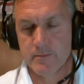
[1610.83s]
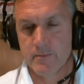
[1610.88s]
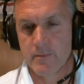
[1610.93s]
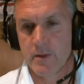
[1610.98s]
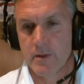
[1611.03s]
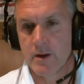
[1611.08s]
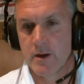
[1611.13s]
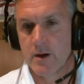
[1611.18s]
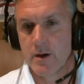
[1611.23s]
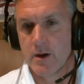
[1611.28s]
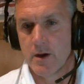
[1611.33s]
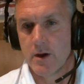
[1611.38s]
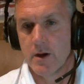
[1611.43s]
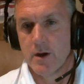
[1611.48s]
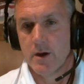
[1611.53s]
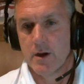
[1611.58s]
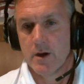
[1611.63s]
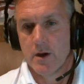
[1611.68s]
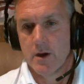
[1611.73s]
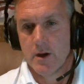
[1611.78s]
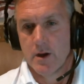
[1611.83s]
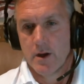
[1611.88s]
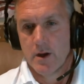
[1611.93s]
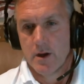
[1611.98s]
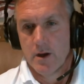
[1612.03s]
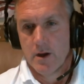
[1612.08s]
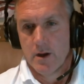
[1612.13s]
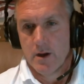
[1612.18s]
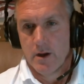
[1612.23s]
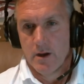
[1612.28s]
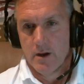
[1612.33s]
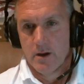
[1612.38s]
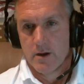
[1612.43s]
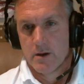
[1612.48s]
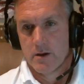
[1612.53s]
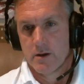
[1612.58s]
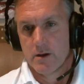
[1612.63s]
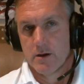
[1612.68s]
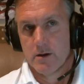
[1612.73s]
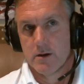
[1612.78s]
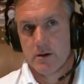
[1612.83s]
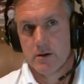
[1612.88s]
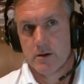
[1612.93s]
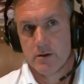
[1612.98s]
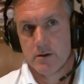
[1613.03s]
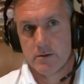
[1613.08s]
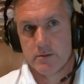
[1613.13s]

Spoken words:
No one is speaking in this clip.